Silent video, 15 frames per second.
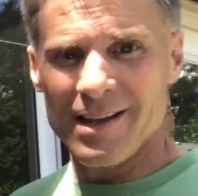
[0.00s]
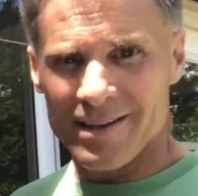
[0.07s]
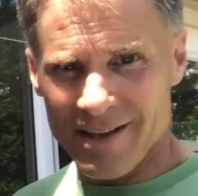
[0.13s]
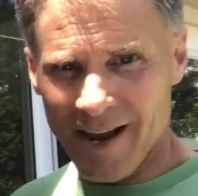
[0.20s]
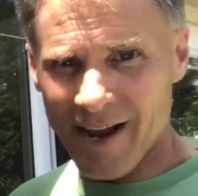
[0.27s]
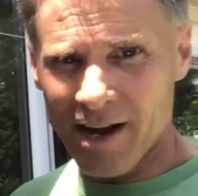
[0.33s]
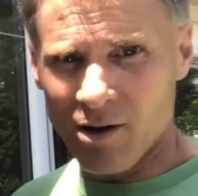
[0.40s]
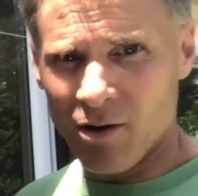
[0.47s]

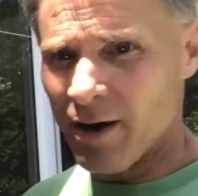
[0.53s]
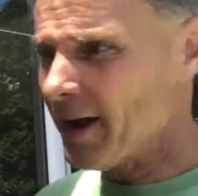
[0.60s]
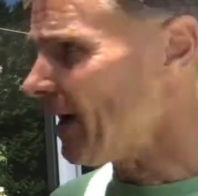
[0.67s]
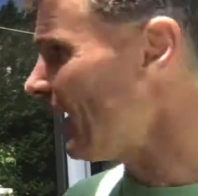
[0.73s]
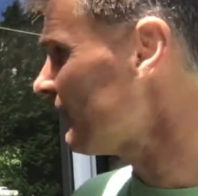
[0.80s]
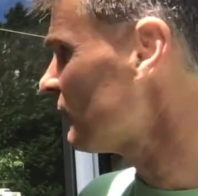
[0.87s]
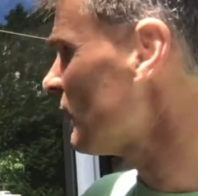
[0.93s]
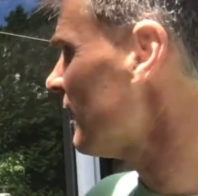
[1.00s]
Now,
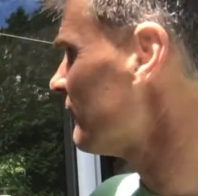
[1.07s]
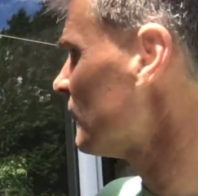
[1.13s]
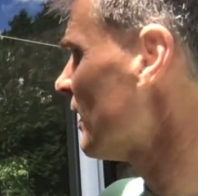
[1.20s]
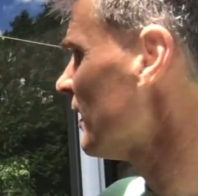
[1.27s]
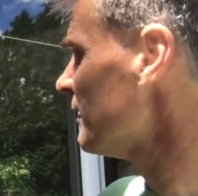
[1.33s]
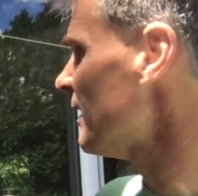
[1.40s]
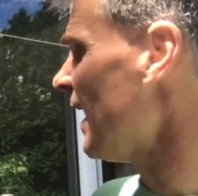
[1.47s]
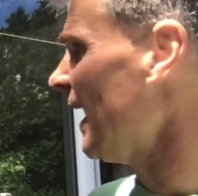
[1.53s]
after I've
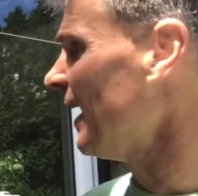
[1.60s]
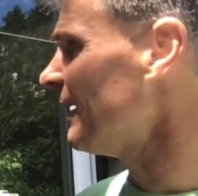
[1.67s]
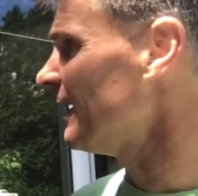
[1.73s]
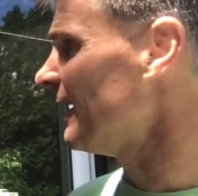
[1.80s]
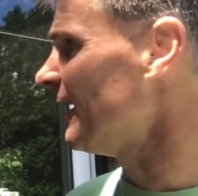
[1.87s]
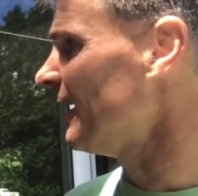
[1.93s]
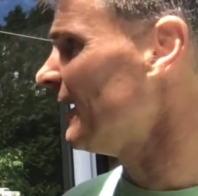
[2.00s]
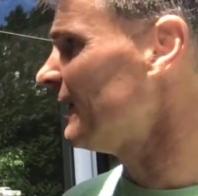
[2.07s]
done that,
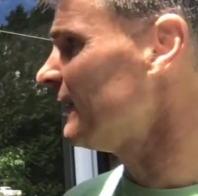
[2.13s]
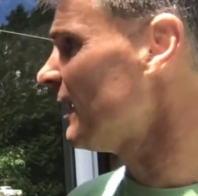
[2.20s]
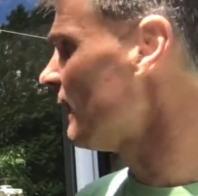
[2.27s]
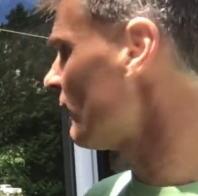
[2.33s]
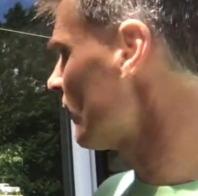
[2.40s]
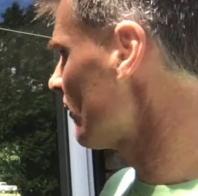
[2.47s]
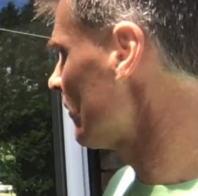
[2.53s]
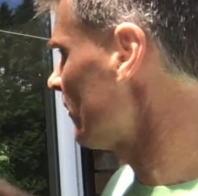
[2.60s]
and
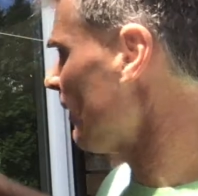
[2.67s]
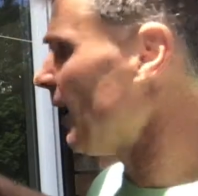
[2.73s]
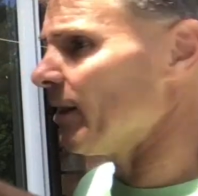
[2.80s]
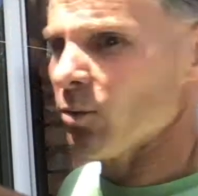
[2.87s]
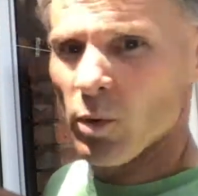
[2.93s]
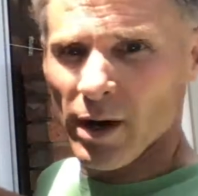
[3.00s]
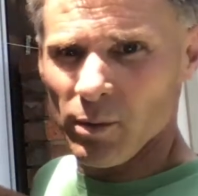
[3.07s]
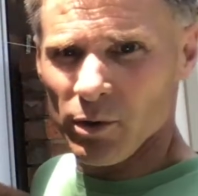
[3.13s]
by
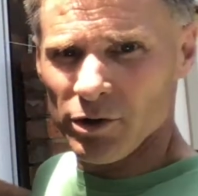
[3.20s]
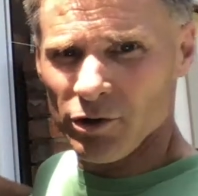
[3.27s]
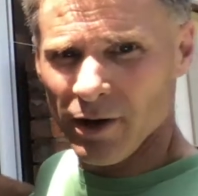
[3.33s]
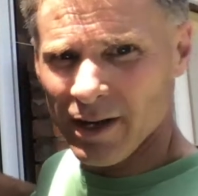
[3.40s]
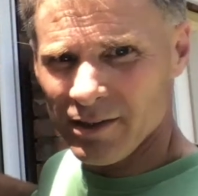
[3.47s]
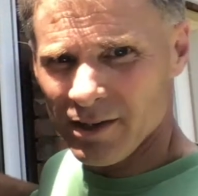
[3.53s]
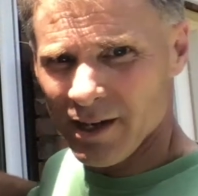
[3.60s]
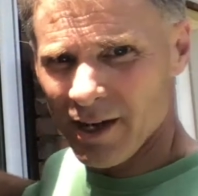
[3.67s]
the way, when you're
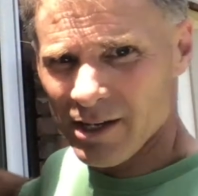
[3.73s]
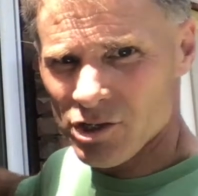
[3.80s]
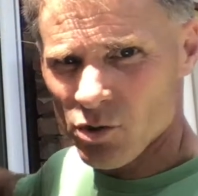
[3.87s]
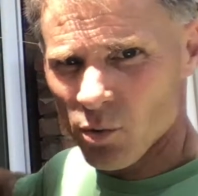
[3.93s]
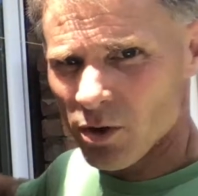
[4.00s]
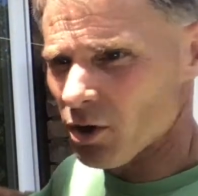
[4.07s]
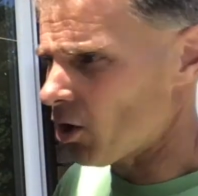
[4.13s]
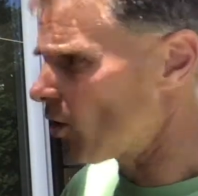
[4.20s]
at the end, you
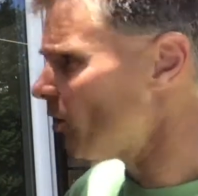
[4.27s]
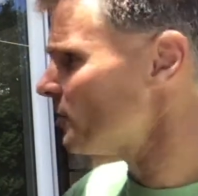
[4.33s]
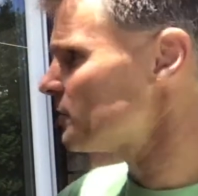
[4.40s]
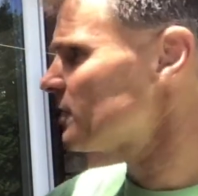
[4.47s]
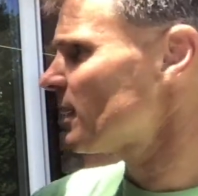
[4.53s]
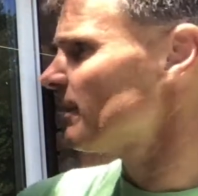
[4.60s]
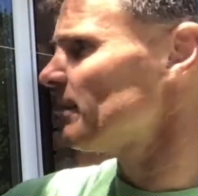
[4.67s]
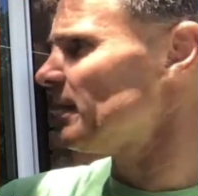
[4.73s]
want to always
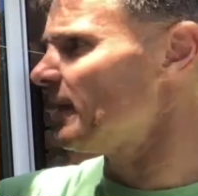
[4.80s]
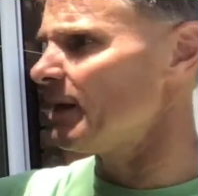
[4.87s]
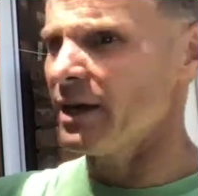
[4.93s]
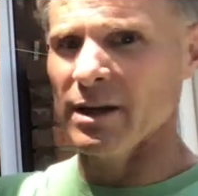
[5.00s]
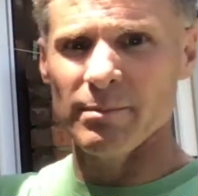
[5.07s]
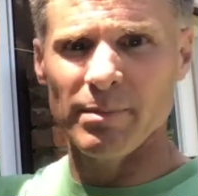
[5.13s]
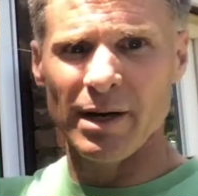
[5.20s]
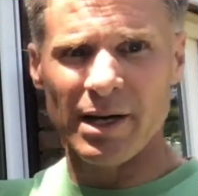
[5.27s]
come
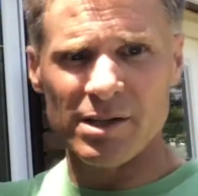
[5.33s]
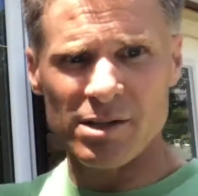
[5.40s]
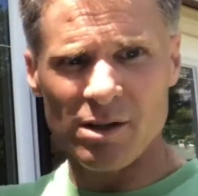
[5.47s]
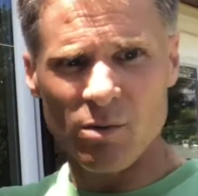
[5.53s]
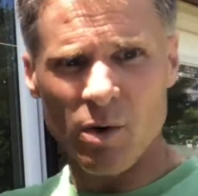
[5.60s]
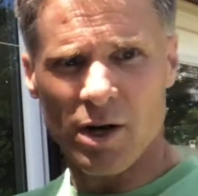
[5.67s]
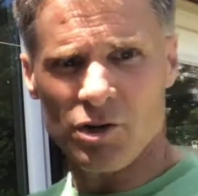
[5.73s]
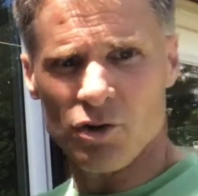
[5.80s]
in, because
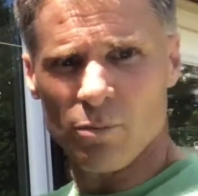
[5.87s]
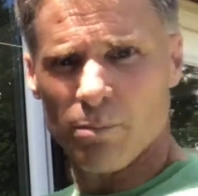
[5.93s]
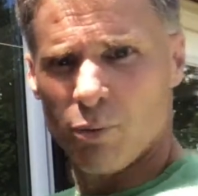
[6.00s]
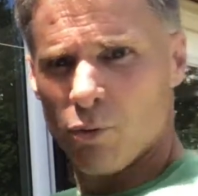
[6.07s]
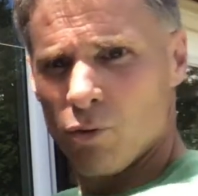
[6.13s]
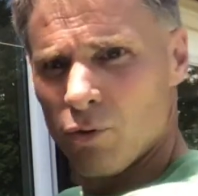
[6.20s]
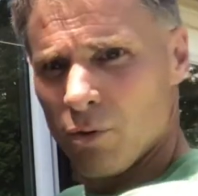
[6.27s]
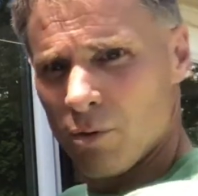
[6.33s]
otherwise you'll
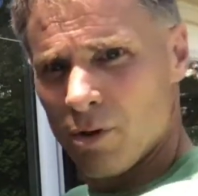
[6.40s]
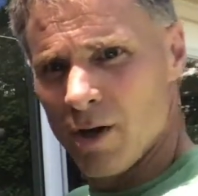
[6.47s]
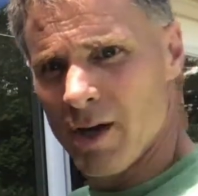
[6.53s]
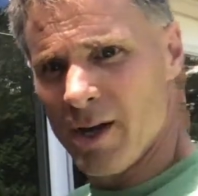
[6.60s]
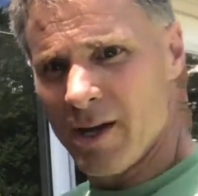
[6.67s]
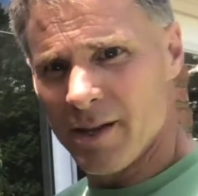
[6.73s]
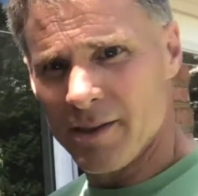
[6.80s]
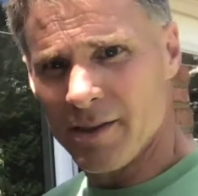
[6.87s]
pull
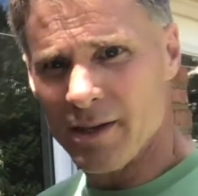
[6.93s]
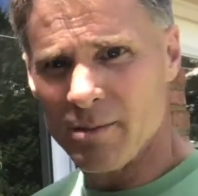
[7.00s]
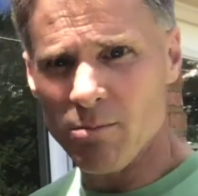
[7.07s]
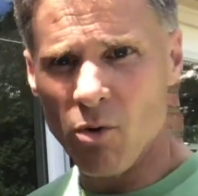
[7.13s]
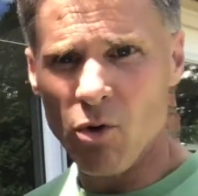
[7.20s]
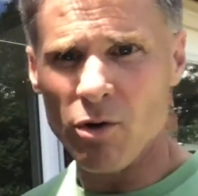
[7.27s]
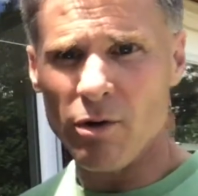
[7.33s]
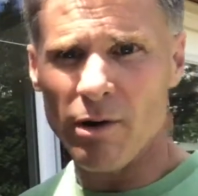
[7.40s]
the
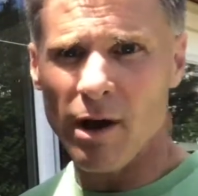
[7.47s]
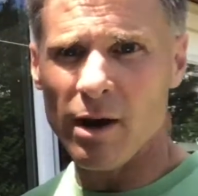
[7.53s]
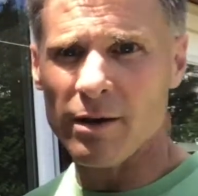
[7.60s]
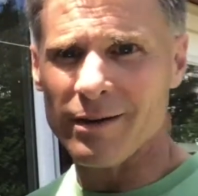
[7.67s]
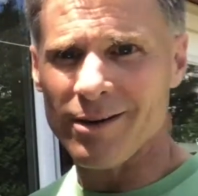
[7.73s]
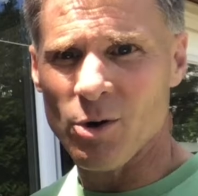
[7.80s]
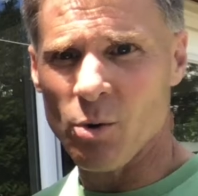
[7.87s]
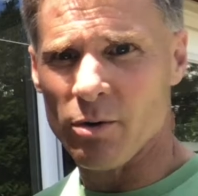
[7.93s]
mortar out of
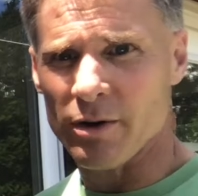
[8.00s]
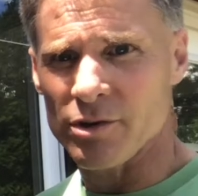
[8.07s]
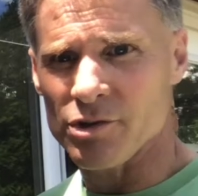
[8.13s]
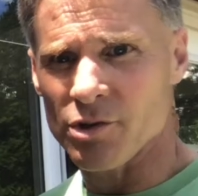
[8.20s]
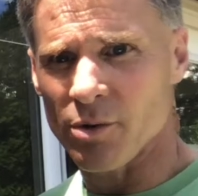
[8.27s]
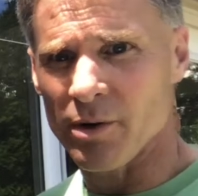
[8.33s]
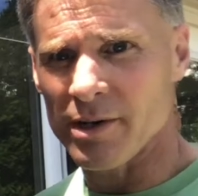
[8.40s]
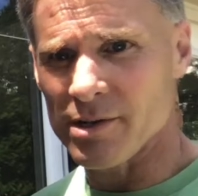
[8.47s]
the corner
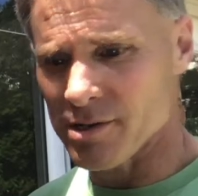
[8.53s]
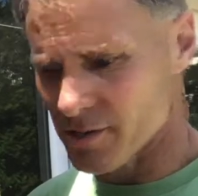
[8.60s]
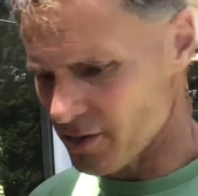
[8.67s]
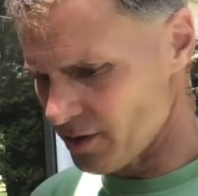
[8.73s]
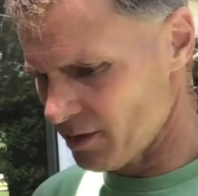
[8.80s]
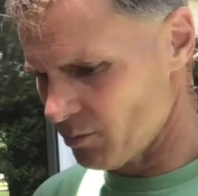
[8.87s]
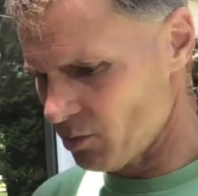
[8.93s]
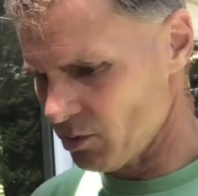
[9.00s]
joints
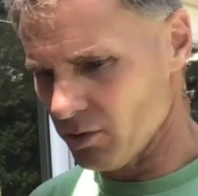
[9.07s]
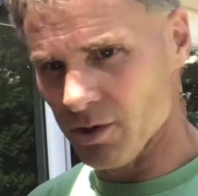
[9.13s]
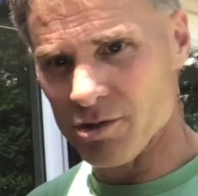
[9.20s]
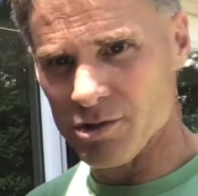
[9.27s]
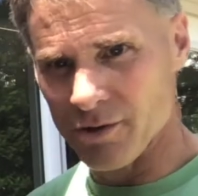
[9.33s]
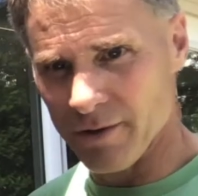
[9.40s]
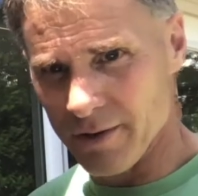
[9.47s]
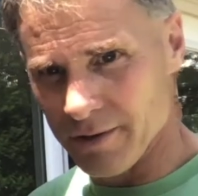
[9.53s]
and it won't look
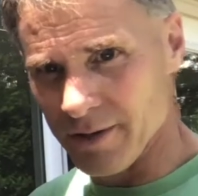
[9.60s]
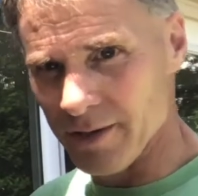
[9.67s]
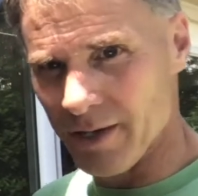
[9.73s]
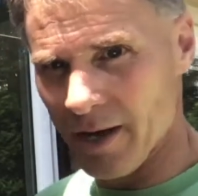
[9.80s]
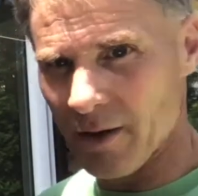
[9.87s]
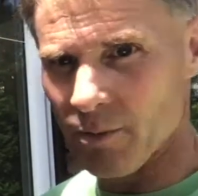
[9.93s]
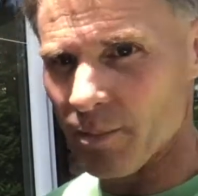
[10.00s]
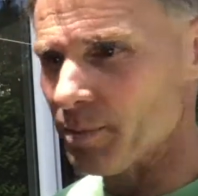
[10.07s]
so good, and then you
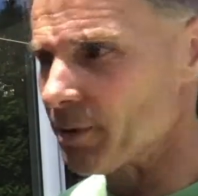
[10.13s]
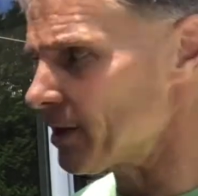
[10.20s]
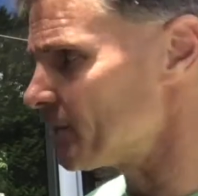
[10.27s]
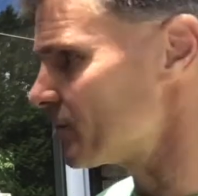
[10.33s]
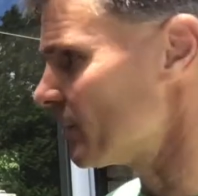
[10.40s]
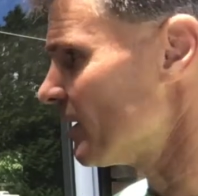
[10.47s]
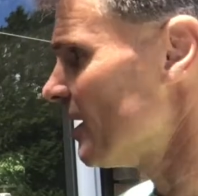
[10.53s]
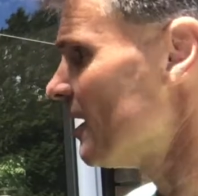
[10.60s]
got to
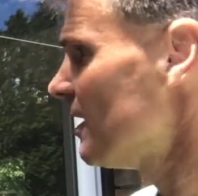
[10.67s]
replace it.